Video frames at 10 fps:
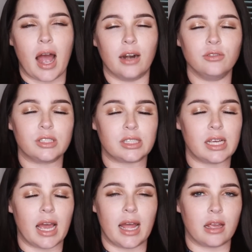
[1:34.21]
I don't
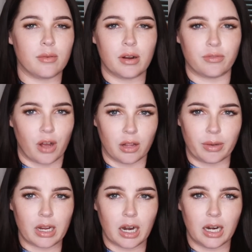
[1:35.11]
see anyone
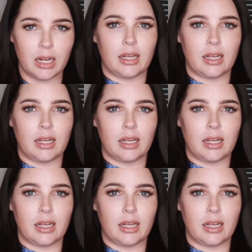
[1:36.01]
following her.